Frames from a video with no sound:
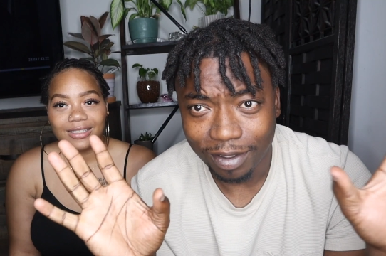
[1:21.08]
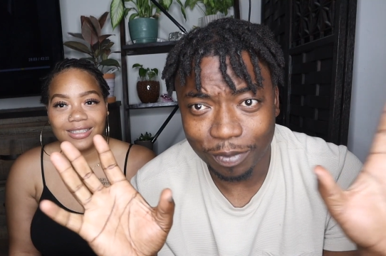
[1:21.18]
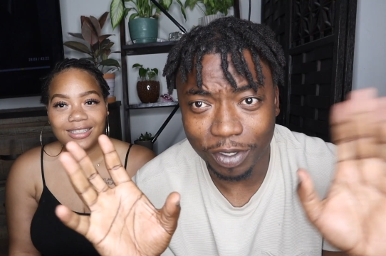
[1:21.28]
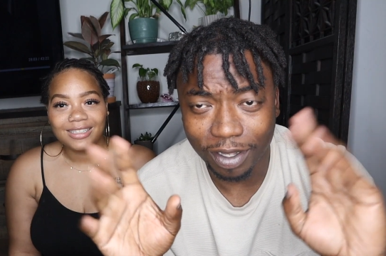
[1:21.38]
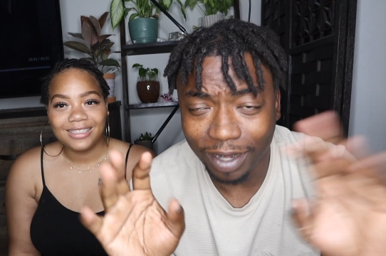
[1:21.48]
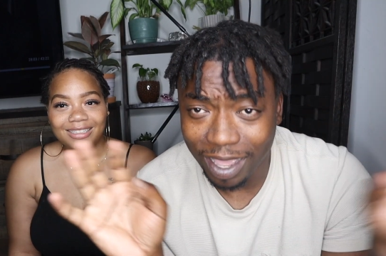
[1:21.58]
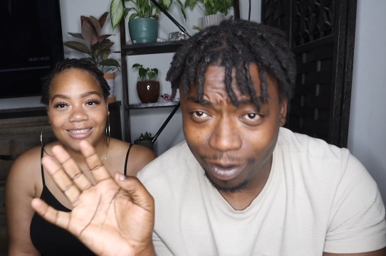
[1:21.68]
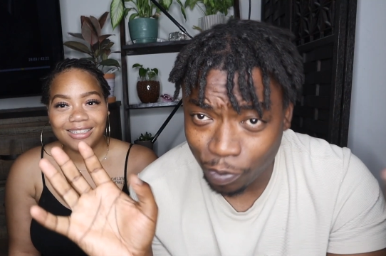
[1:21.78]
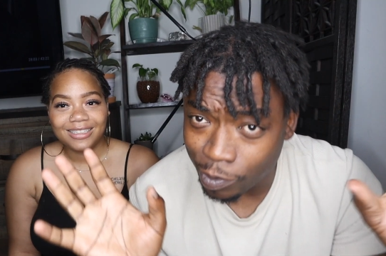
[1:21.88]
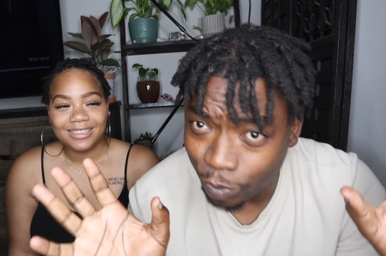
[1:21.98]
Speaker 1: but a lot
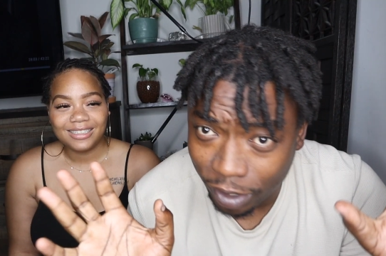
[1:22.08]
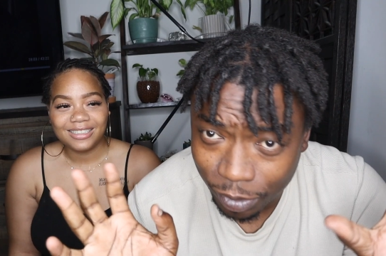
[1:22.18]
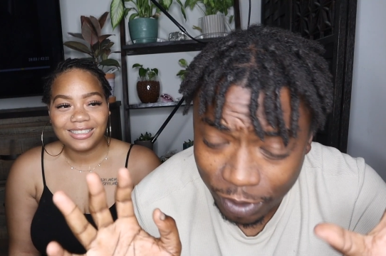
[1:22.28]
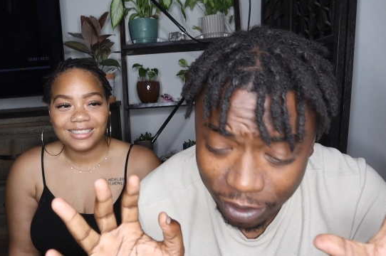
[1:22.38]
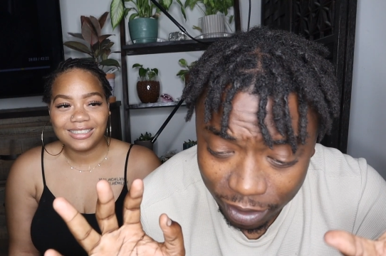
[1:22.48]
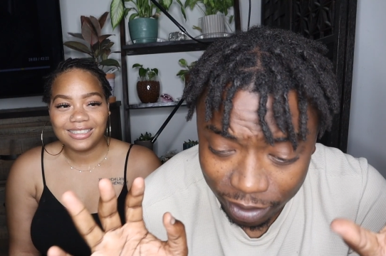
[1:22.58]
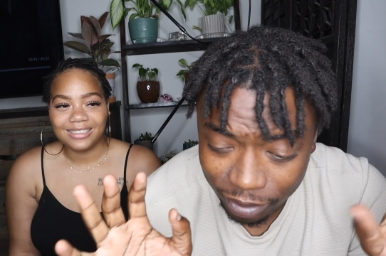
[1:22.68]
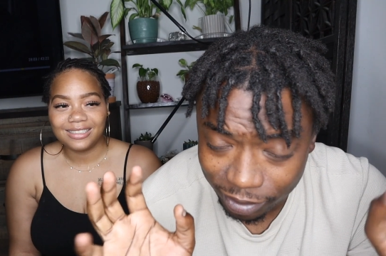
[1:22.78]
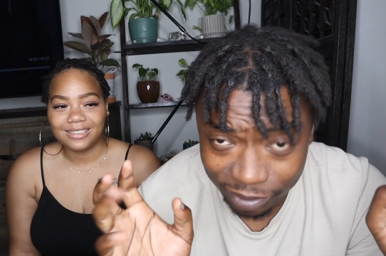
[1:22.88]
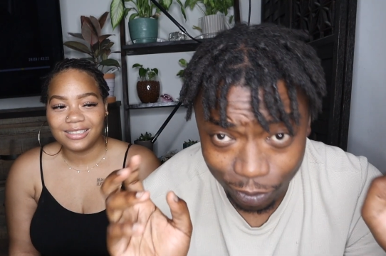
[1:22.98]
of people out here
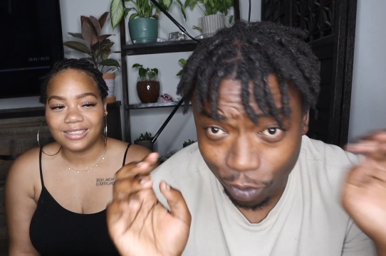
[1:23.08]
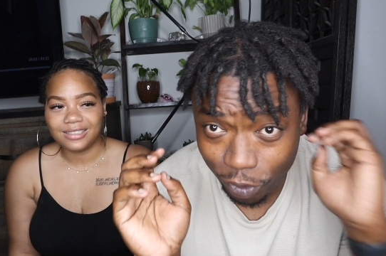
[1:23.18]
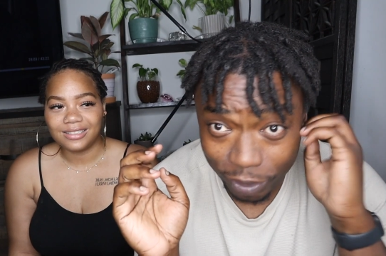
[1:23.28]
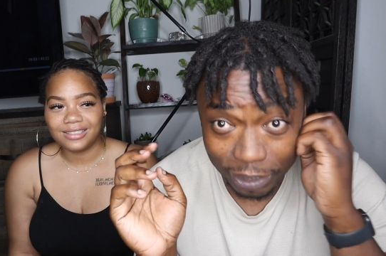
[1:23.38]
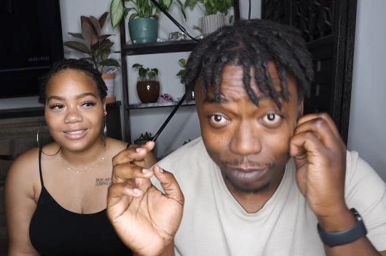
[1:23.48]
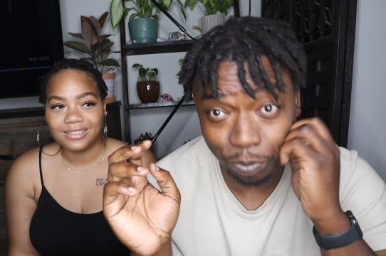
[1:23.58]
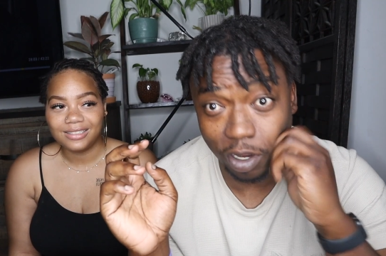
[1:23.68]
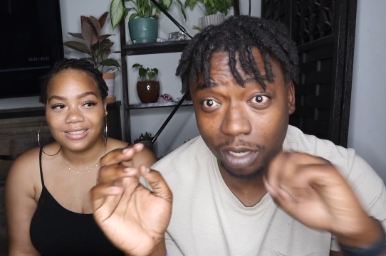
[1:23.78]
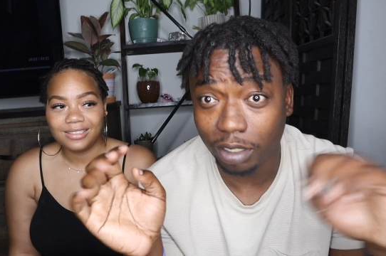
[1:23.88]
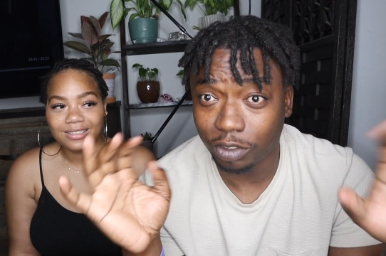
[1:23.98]
throwing these
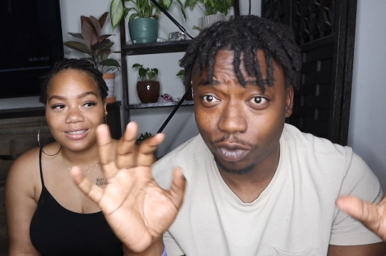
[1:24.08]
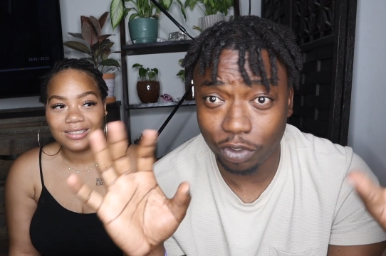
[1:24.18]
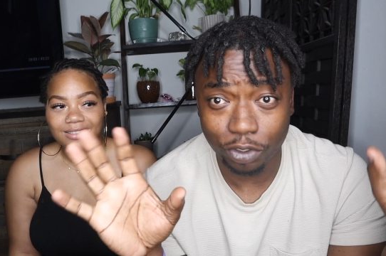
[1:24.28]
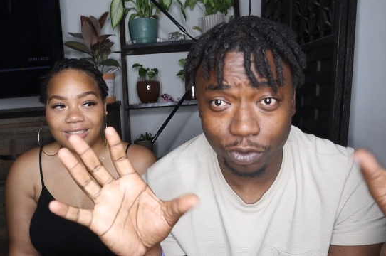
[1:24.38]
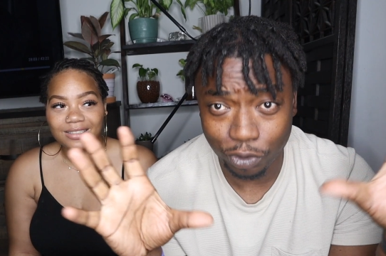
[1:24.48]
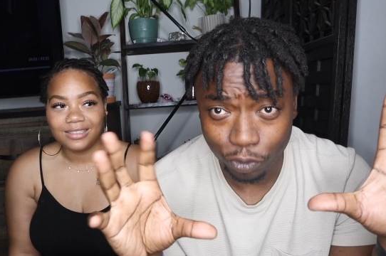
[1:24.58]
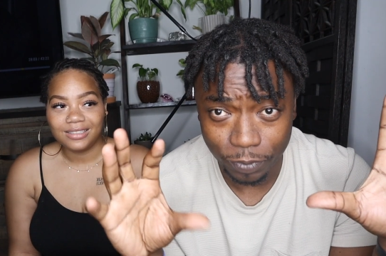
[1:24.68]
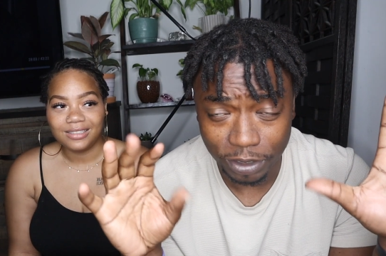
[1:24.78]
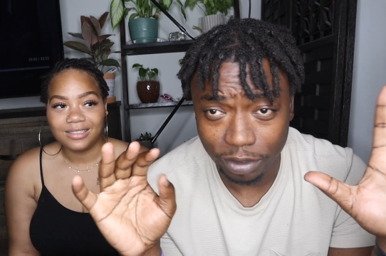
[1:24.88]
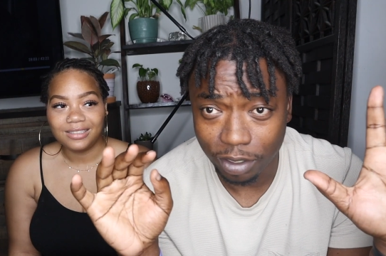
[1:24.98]
products on YouTube
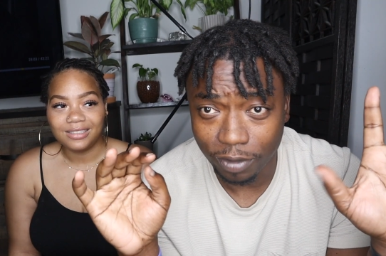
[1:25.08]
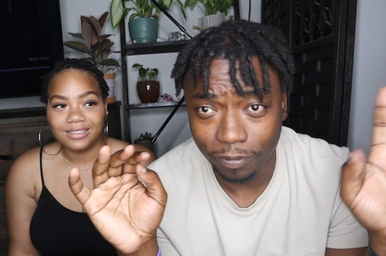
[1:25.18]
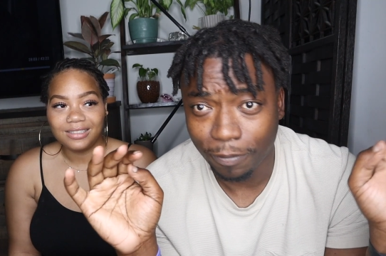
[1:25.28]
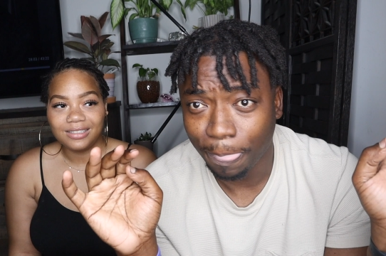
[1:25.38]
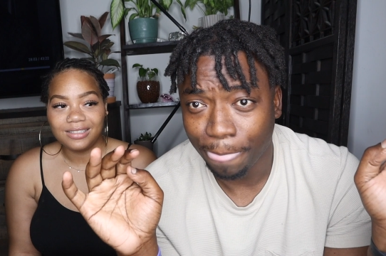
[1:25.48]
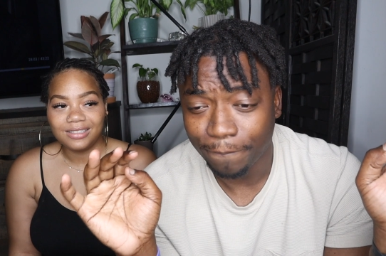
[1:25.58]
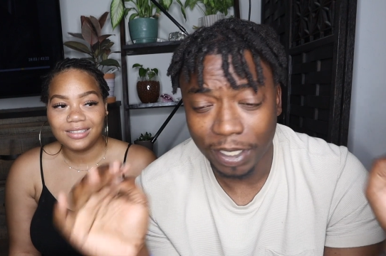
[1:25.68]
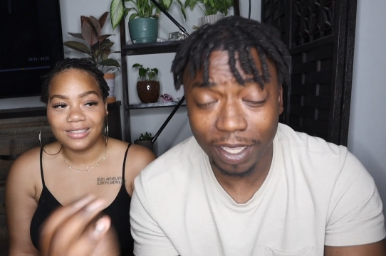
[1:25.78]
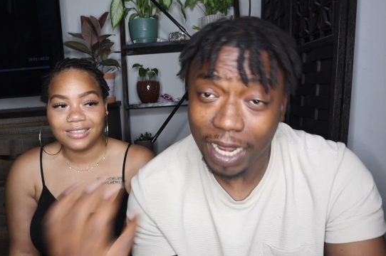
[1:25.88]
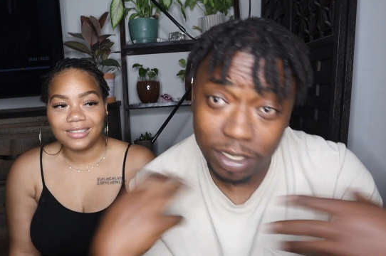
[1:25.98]
and stuff,
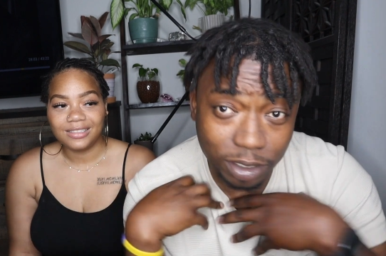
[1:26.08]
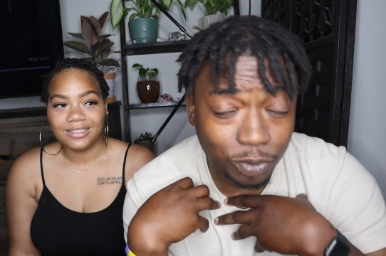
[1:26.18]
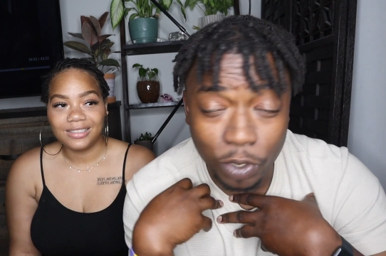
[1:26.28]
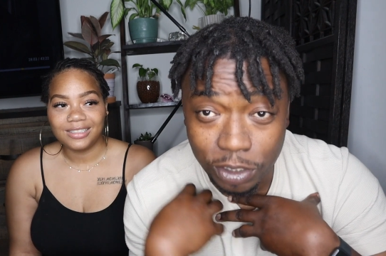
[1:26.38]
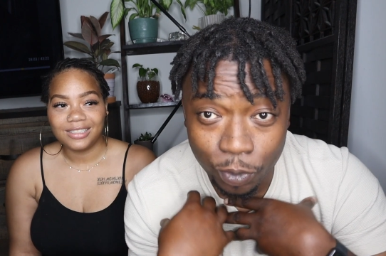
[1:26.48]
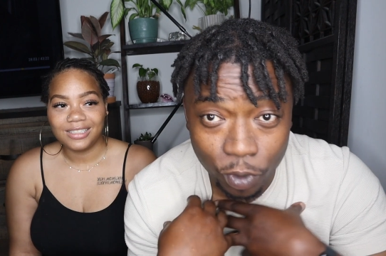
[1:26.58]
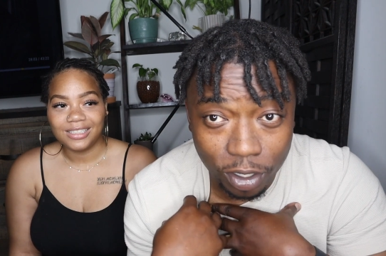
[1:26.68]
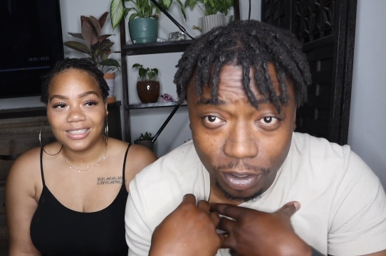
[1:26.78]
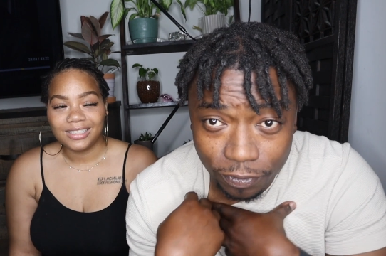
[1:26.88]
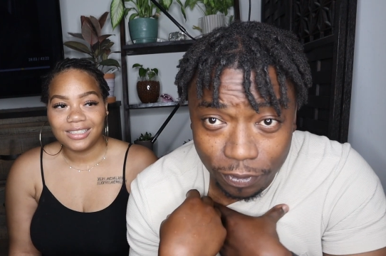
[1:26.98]
and they just wasn't
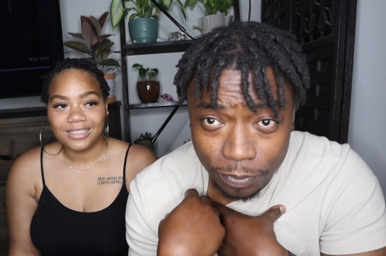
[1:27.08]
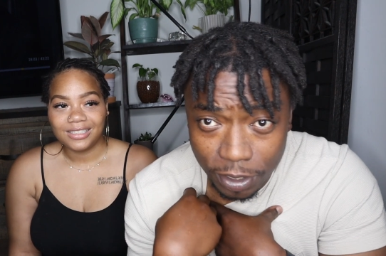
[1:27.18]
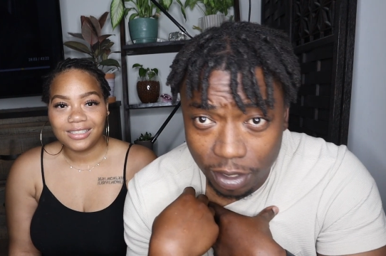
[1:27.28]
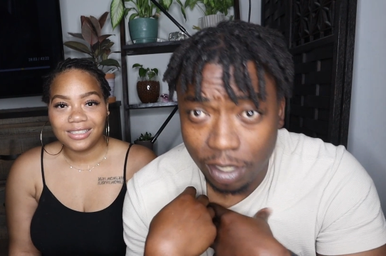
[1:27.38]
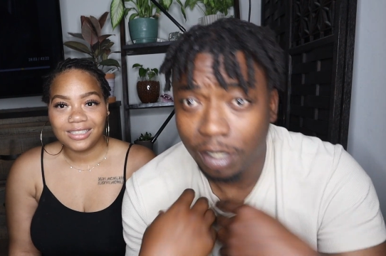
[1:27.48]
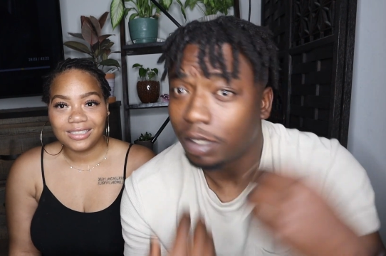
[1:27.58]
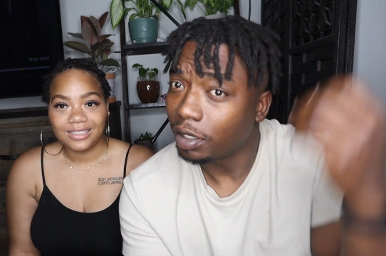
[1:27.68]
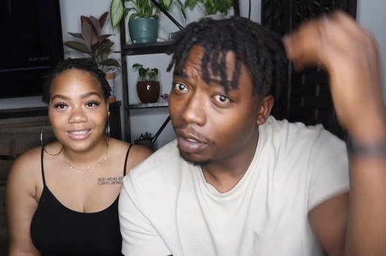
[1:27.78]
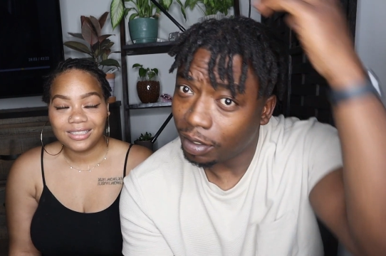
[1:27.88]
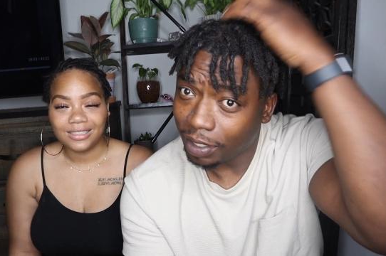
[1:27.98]
working for me.
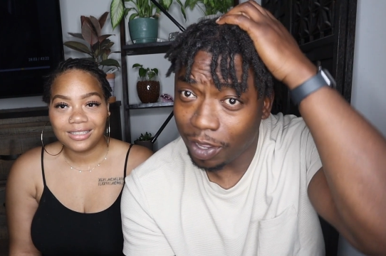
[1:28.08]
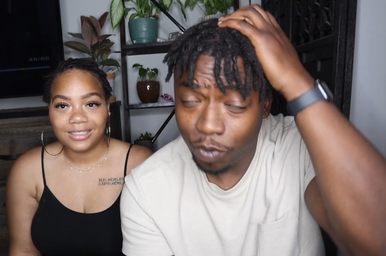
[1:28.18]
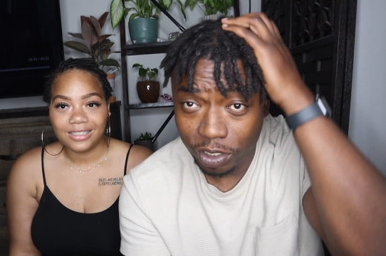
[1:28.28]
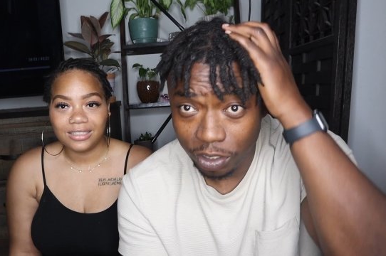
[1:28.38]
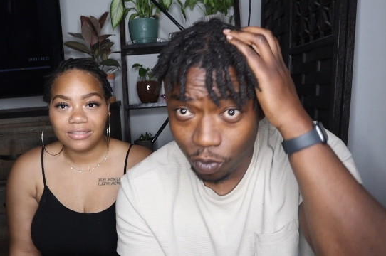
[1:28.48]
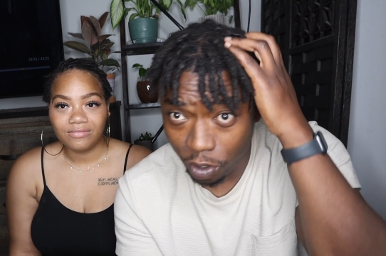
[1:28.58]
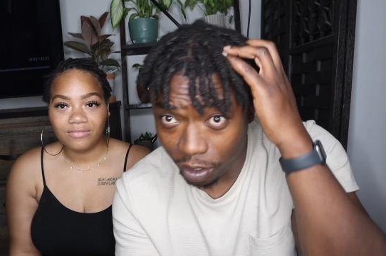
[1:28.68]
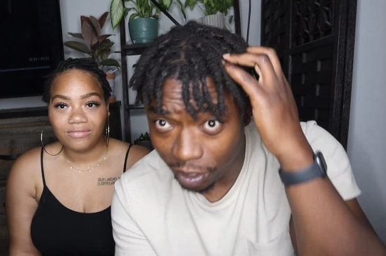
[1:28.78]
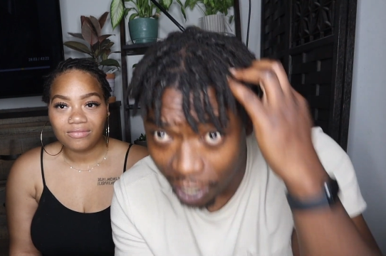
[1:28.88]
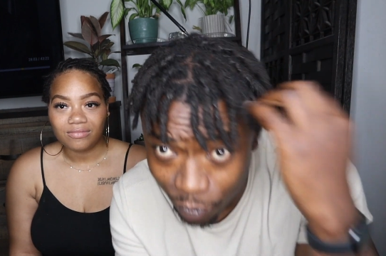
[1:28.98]
They wasn't
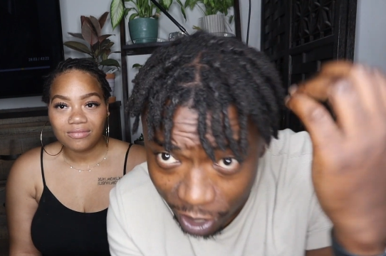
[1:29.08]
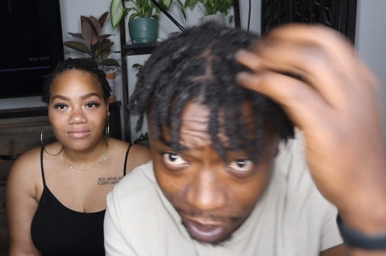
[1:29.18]
working. I would